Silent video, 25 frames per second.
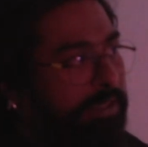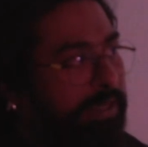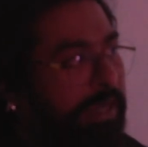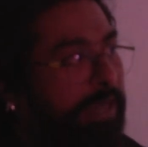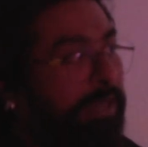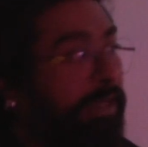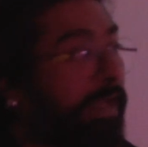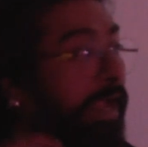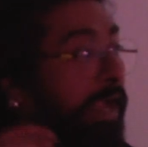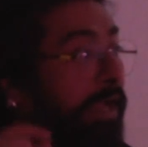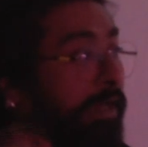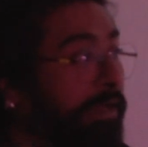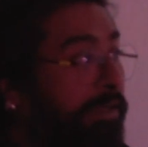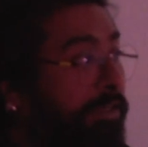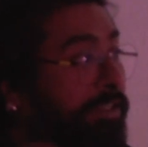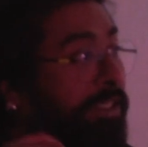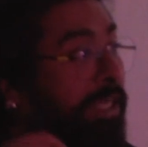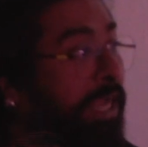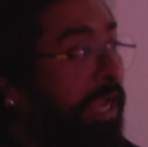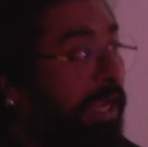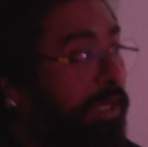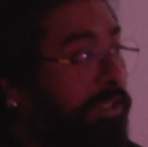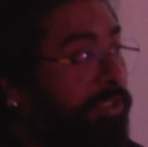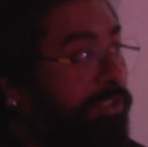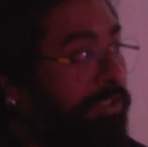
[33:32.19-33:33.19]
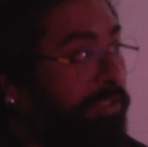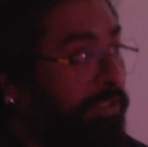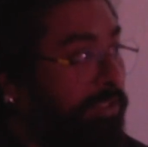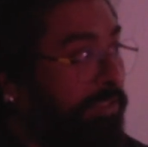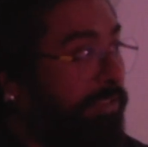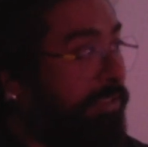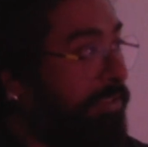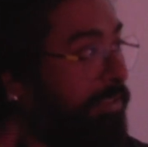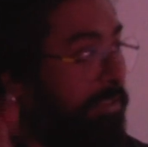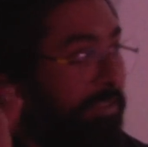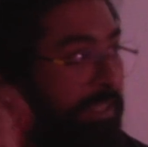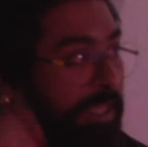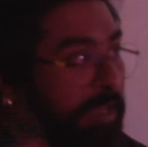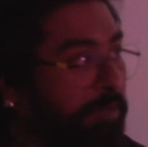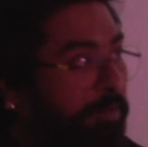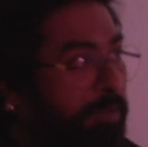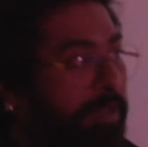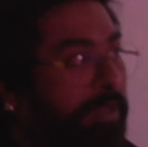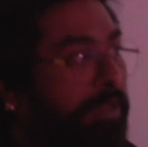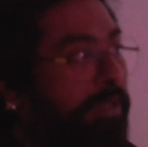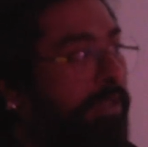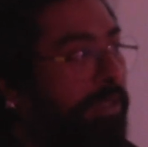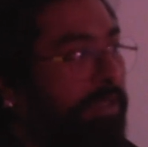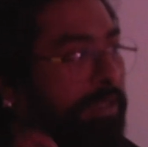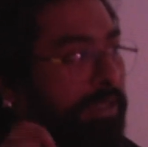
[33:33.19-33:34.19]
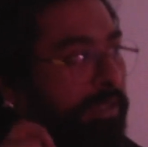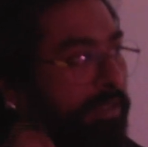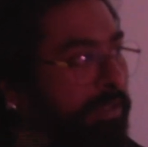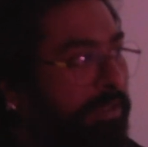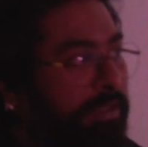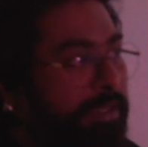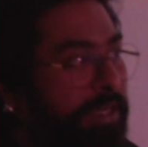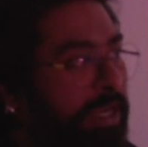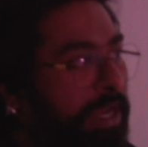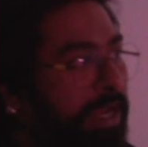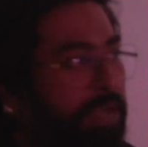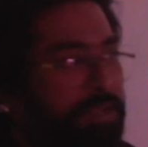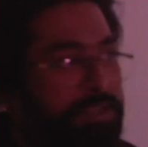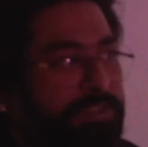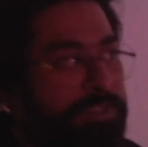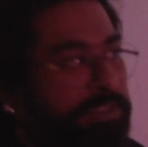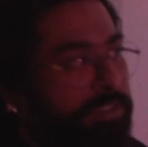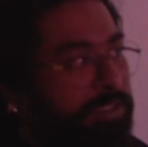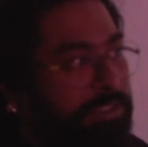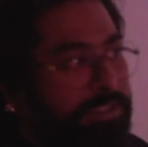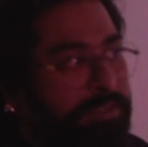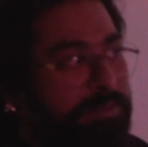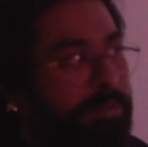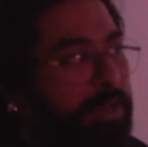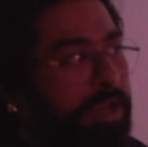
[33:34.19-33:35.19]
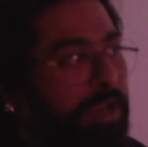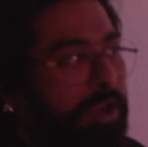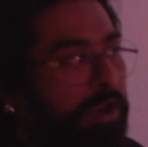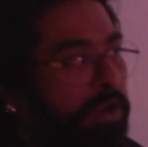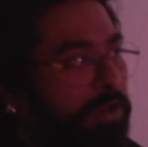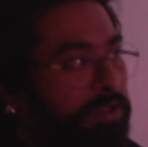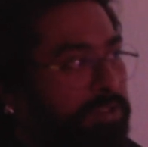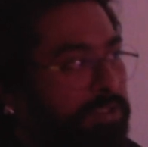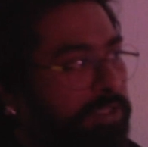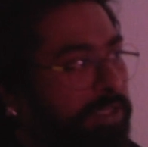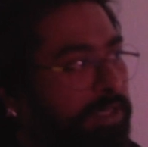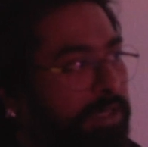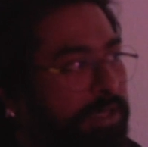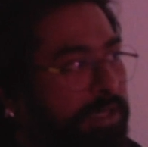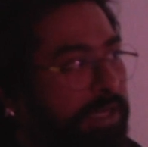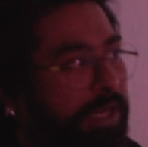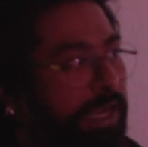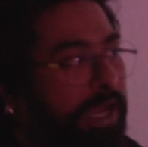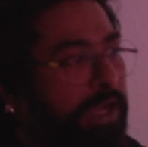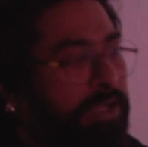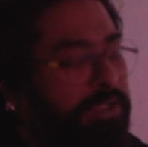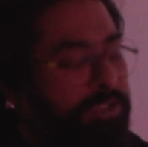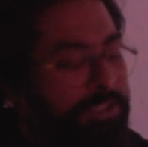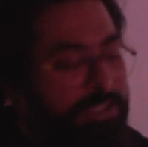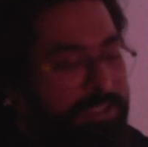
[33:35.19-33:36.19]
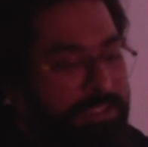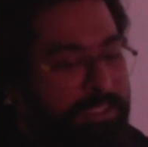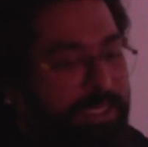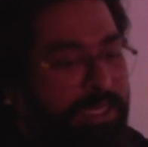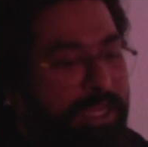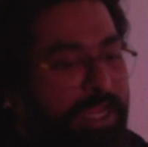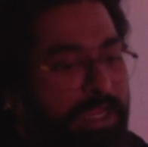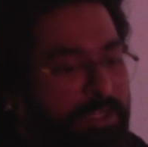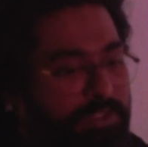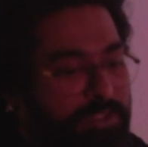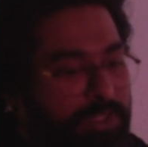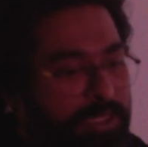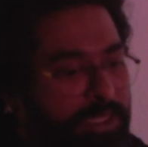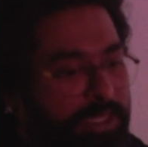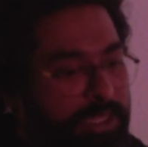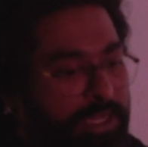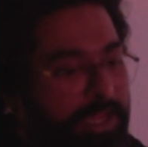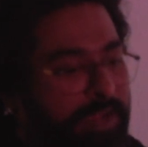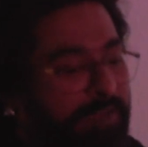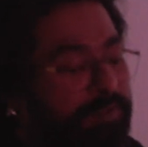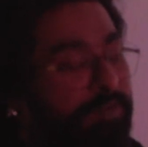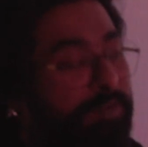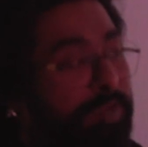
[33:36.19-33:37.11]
and reactions, chemical reactions, biological reactions, that actually